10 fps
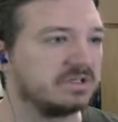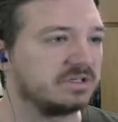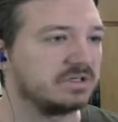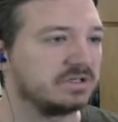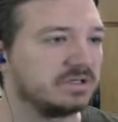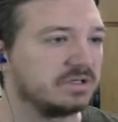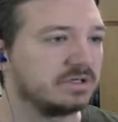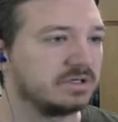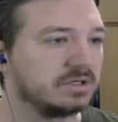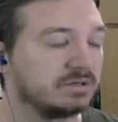
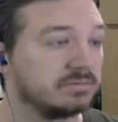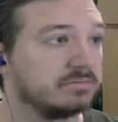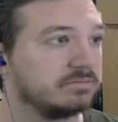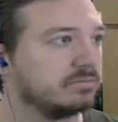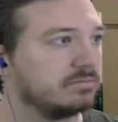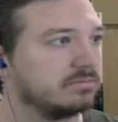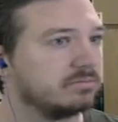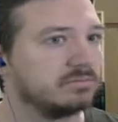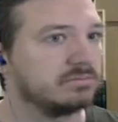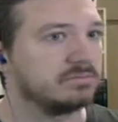
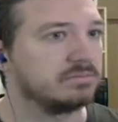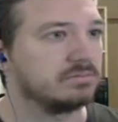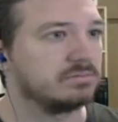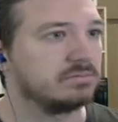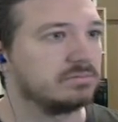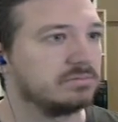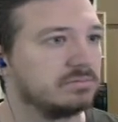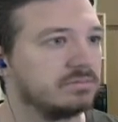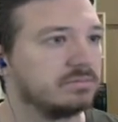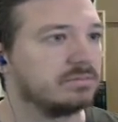
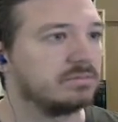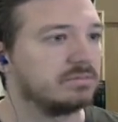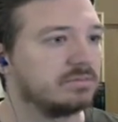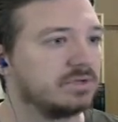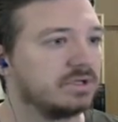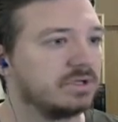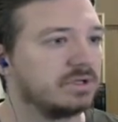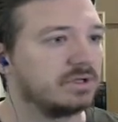[no speech]